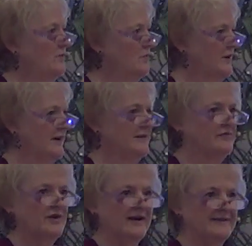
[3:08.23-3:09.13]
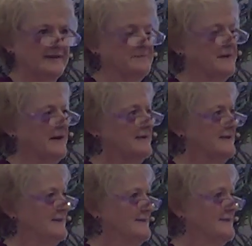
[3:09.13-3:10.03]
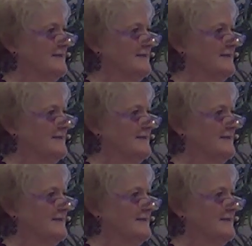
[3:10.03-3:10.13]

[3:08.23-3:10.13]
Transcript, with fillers: Wherever I am, God is.